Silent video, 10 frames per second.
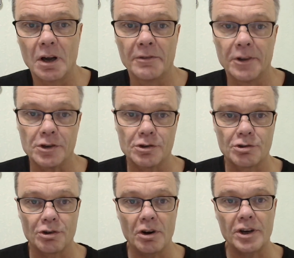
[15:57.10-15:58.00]

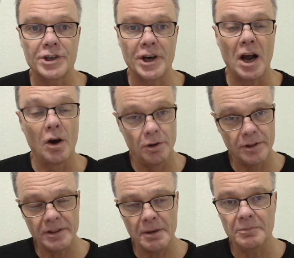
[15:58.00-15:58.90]
structure,
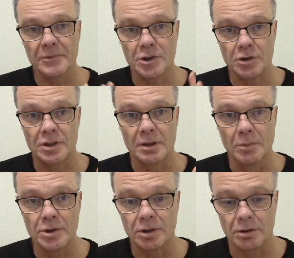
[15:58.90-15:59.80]
other than just the
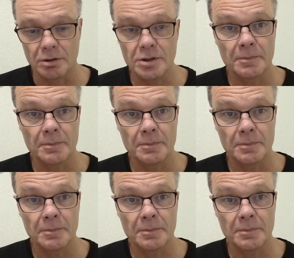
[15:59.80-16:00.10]
muscles,